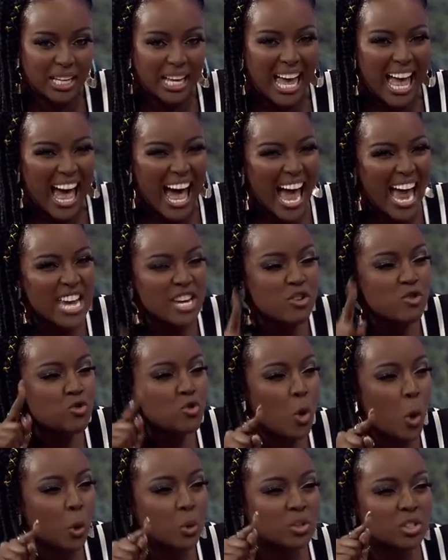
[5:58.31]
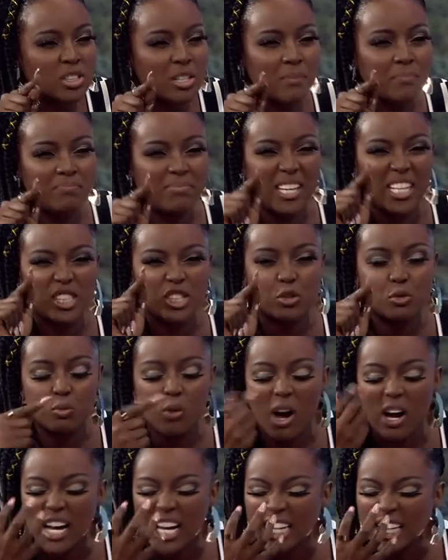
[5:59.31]
Like, I know something's
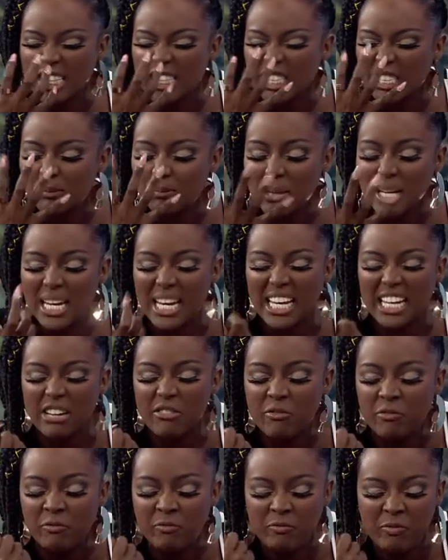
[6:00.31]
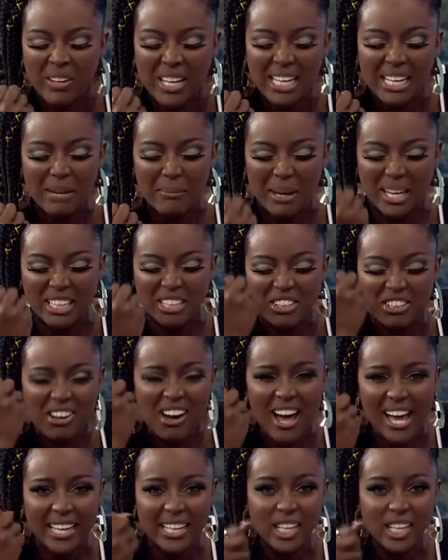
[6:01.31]
wrong. I can smell it. I can feel it in my gut.